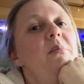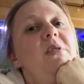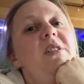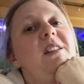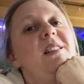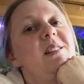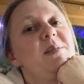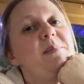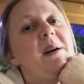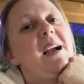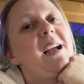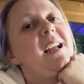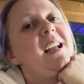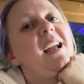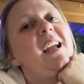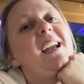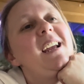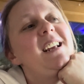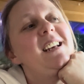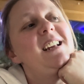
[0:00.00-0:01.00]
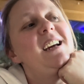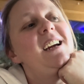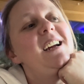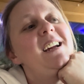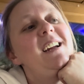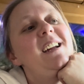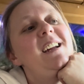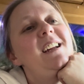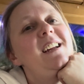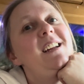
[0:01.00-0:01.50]
But then there's Pancake
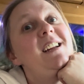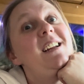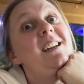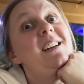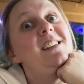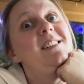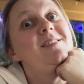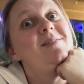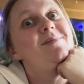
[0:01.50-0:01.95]
Day.